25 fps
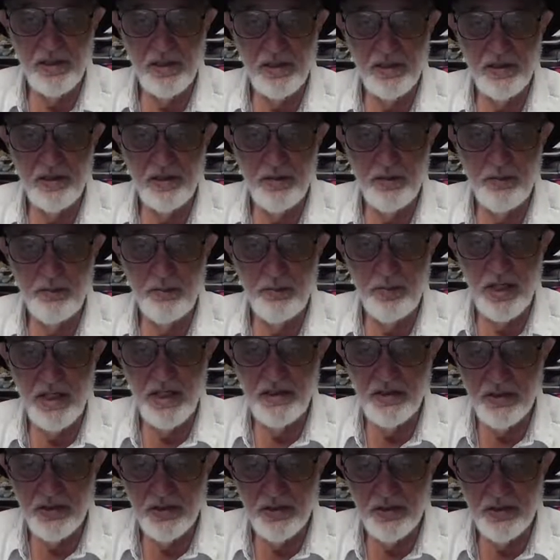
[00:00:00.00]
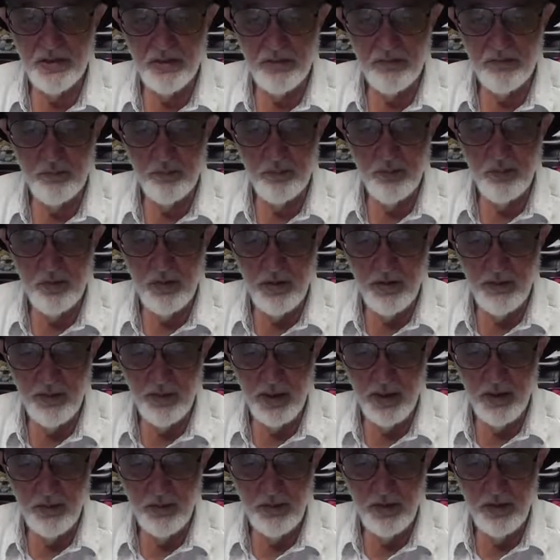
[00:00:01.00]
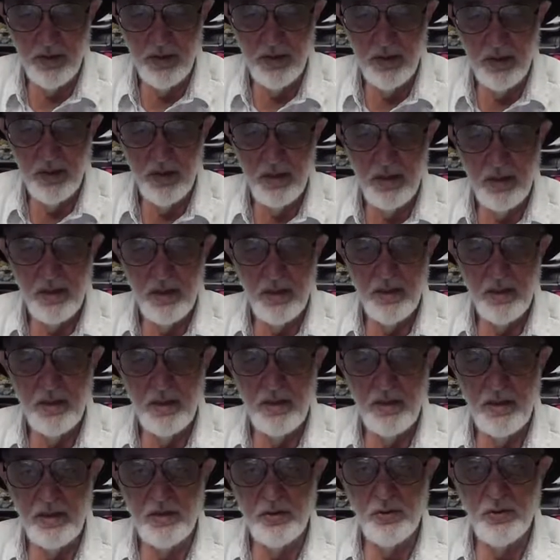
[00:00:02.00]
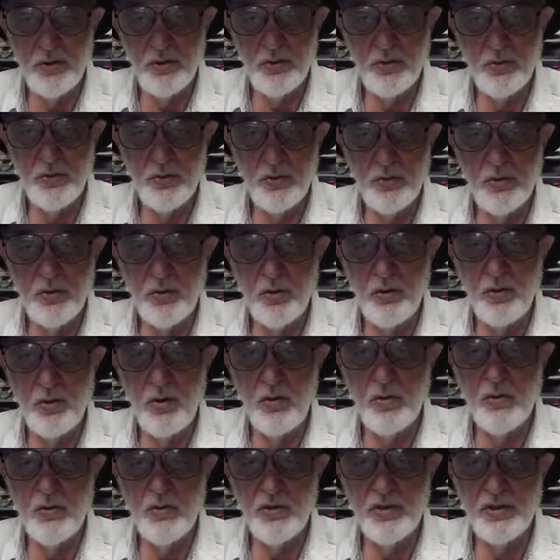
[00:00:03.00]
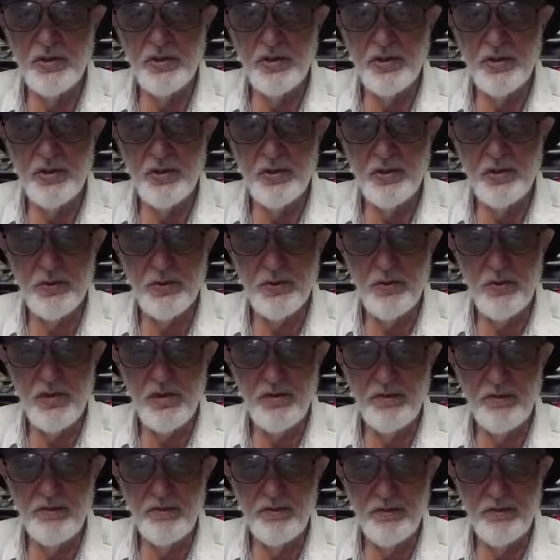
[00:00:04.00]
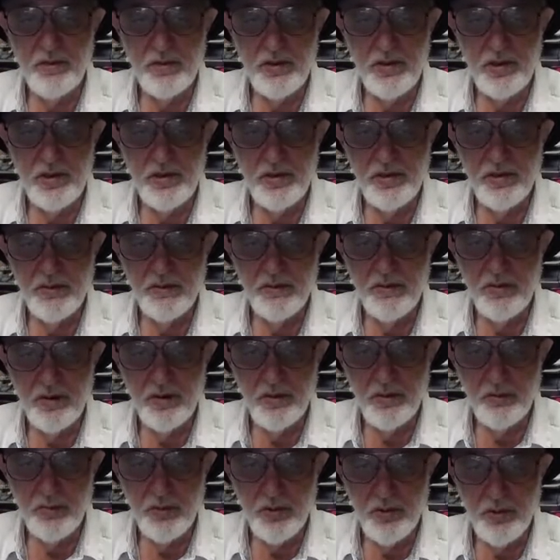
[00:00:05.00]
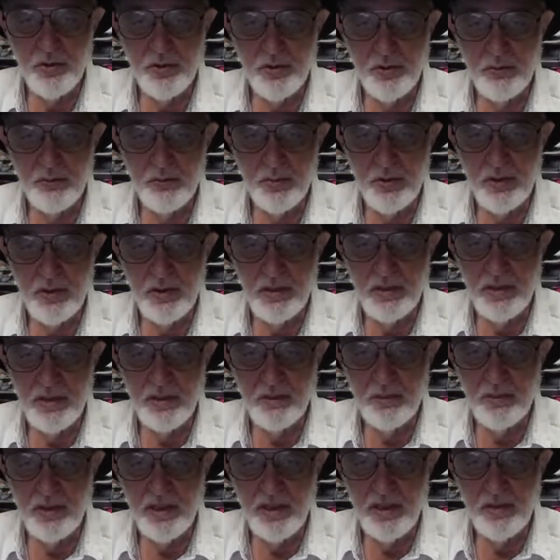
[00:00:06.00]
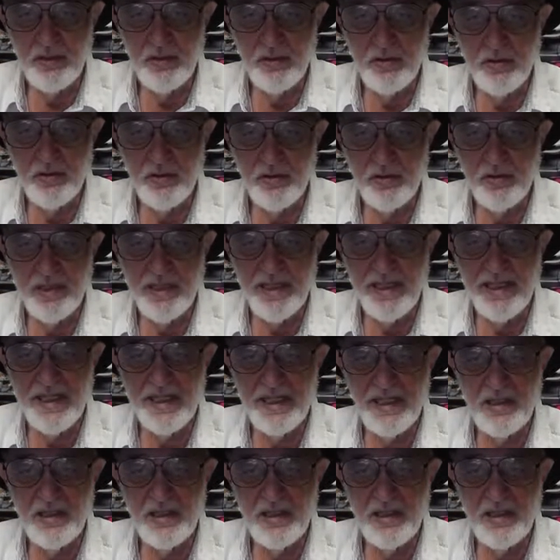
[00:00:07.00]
it is the basis of premium. The insured lowers the square footage of a commercial building when he learns it